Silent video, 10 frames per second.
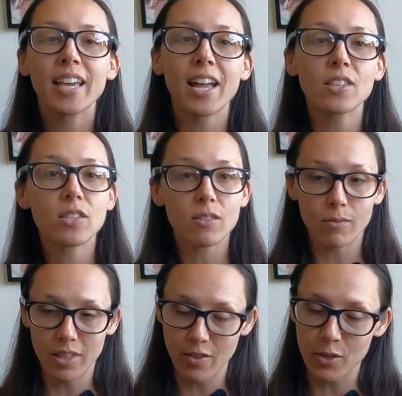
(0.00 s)

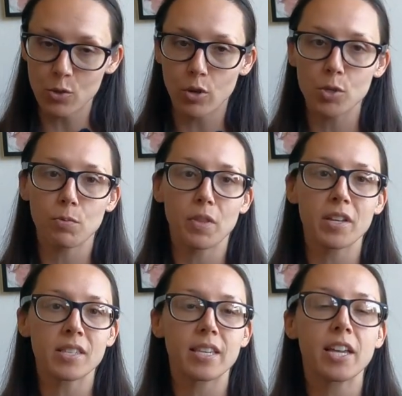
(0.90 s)
Cats live indoors with
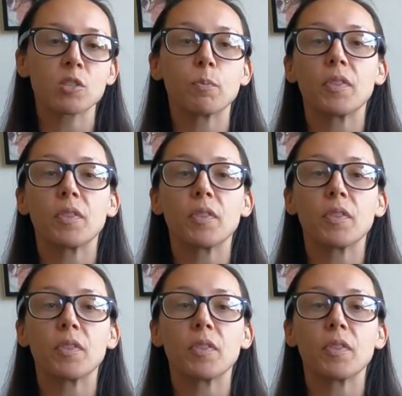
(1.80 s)
us, yes,